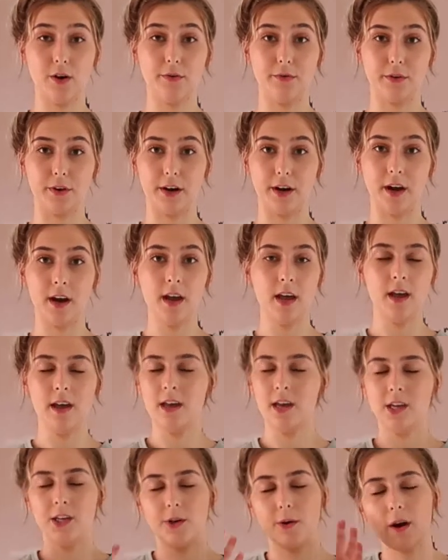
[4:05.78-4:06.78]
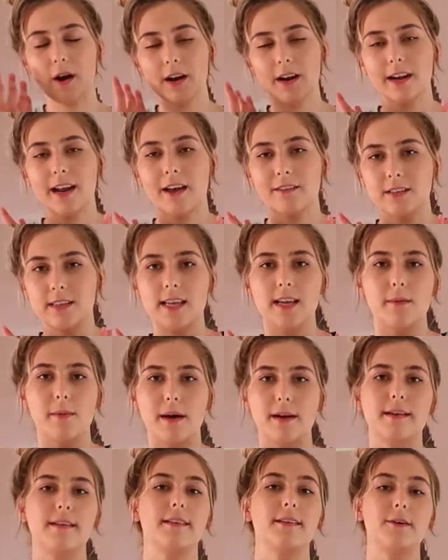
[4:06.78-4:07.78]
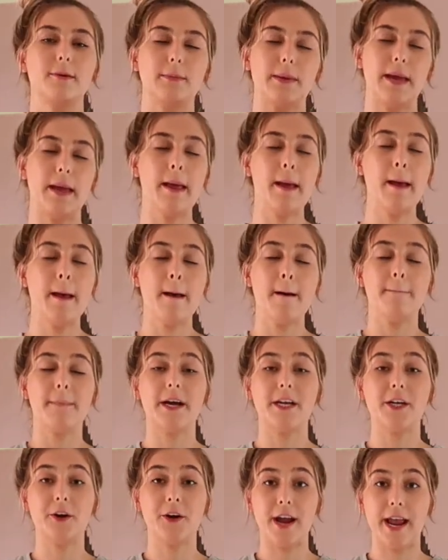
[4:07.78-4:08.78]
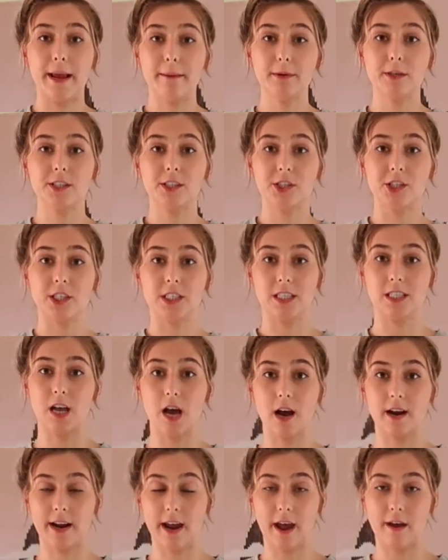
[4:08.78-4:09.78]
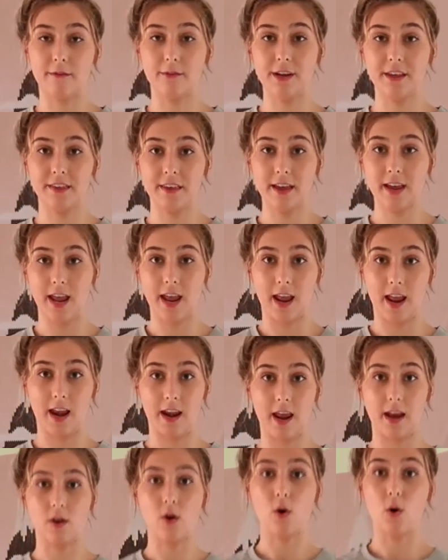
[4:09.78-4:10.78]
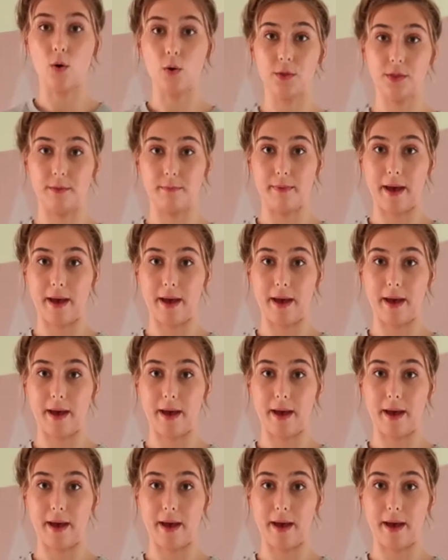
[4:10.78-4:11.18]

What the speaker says: over. You are gonna have to think about it a little bit, but you're able to just lock everything in and hold the